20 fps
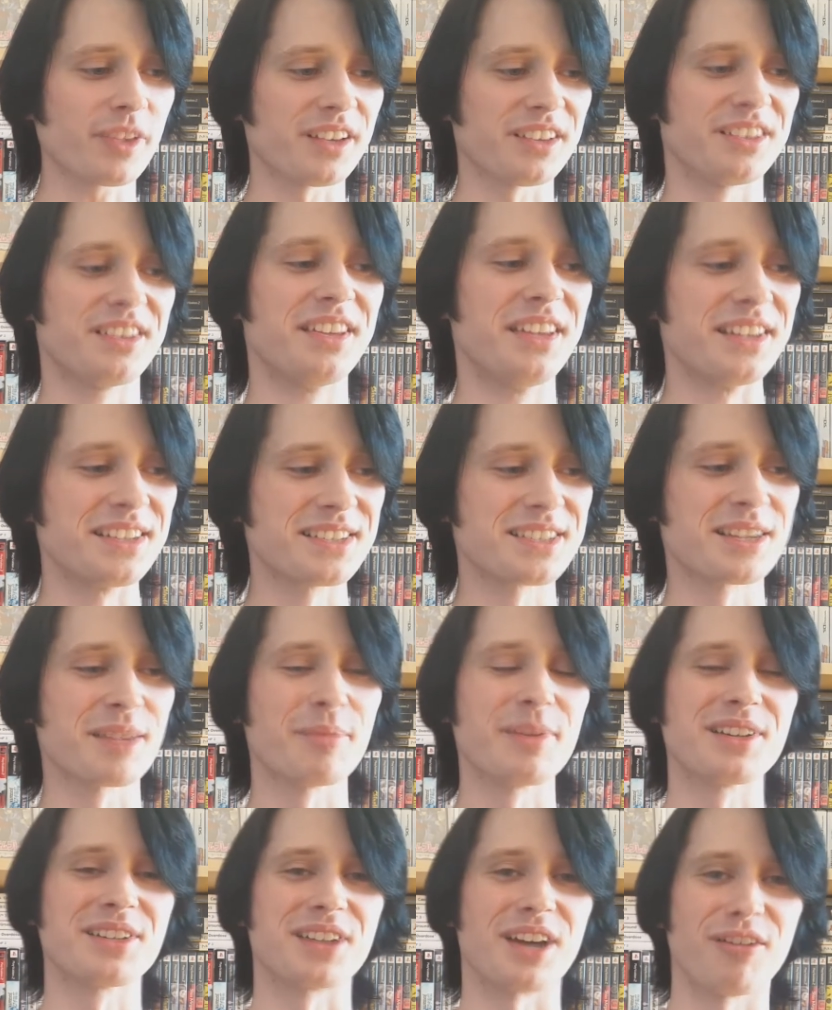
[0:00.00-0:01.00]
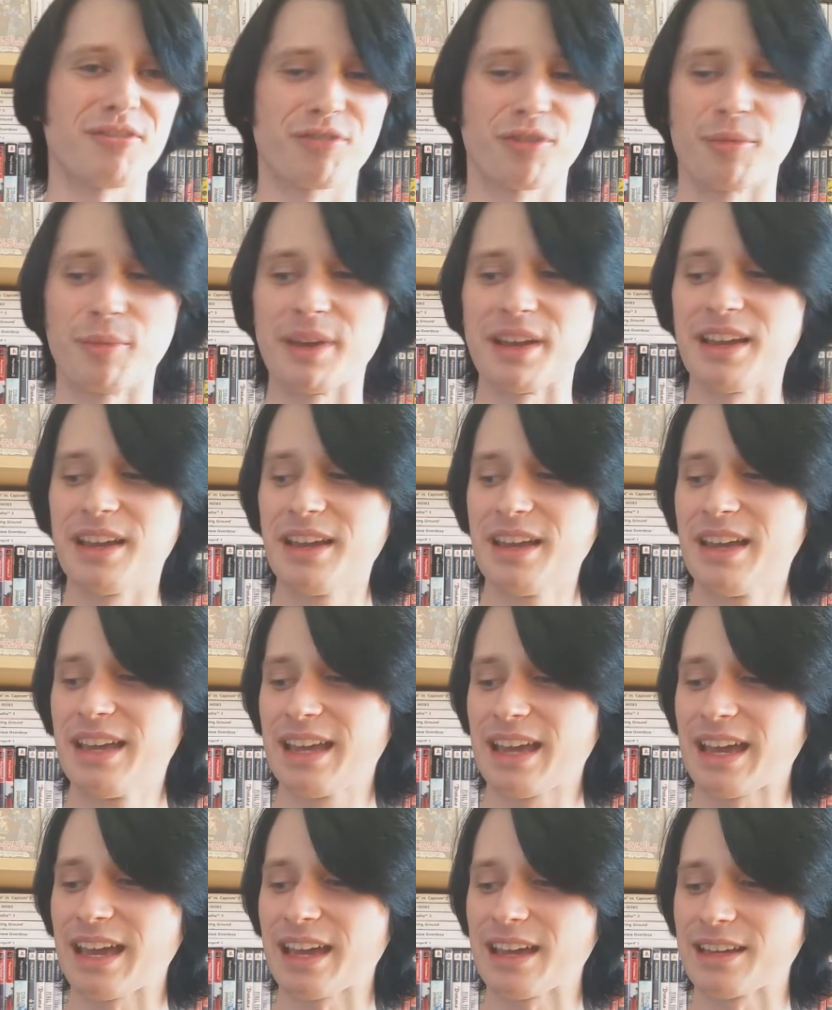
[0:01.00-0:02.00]
this is a bit tough for me,
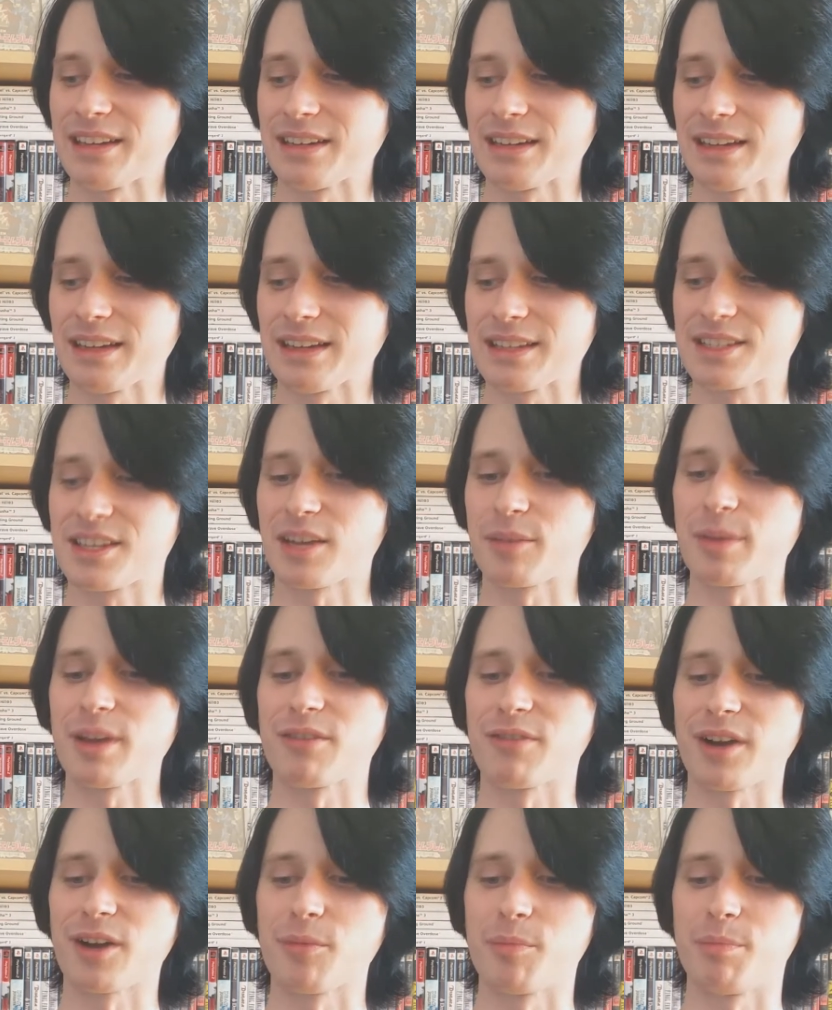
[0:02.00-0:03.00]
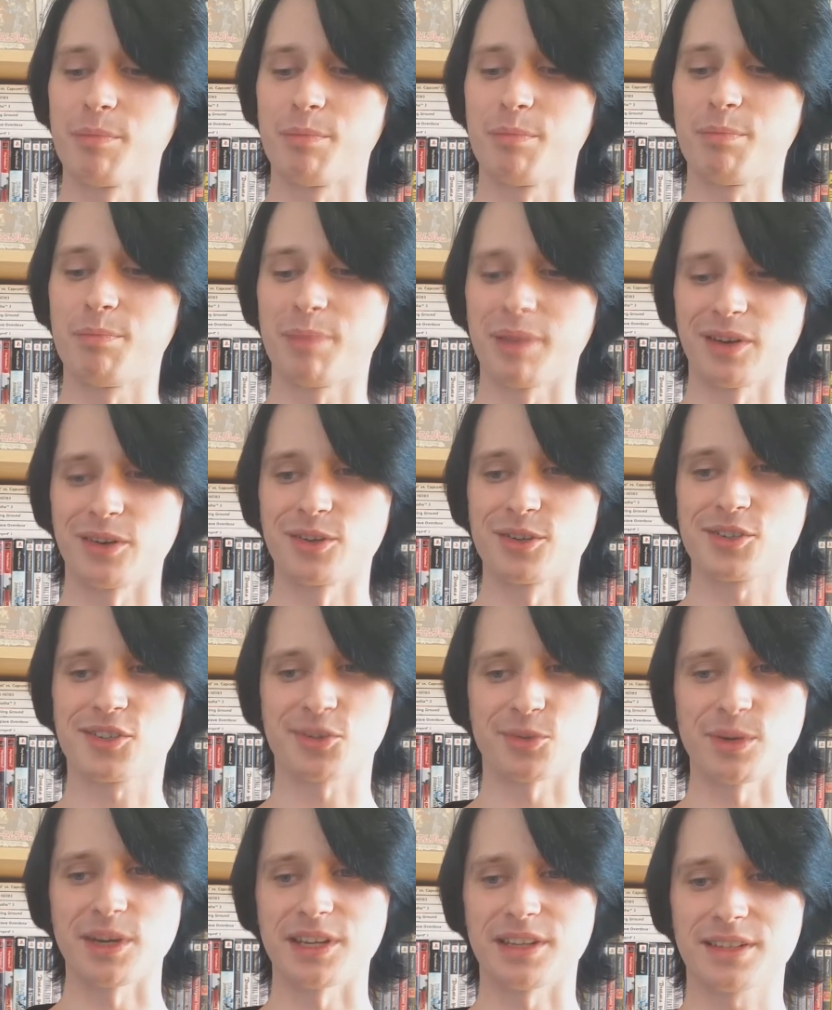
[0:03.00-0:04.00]
and it's gonna be a very
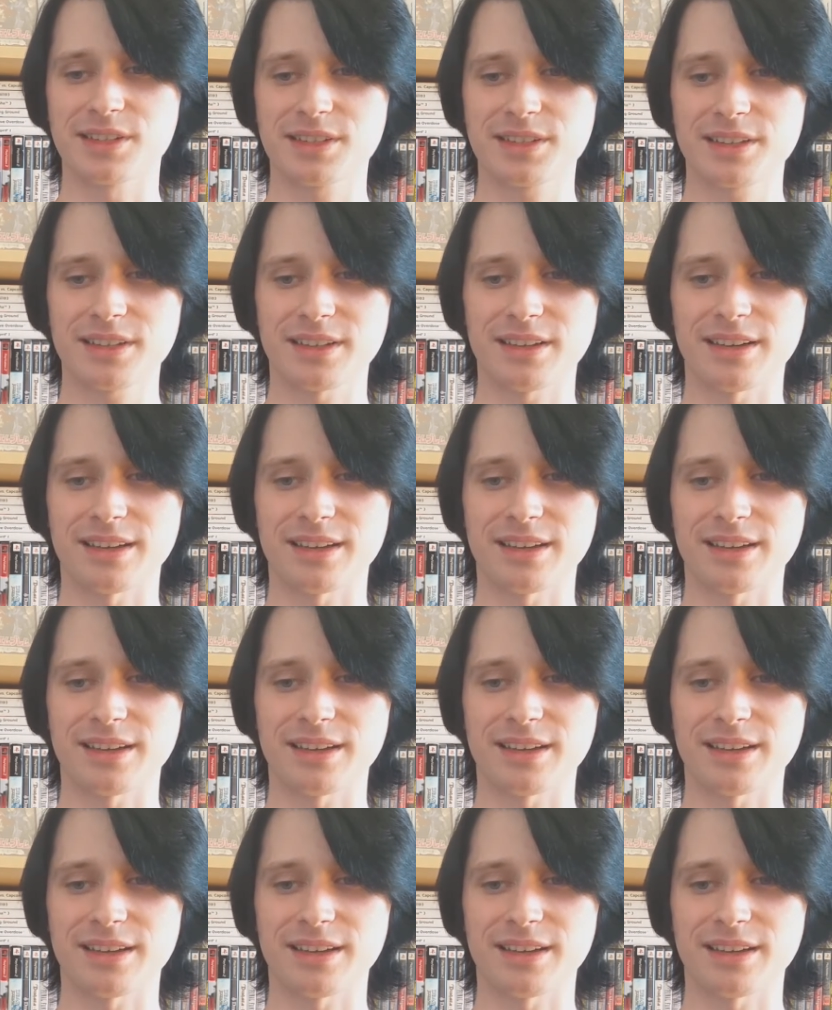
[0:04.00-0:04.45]
bittersweet,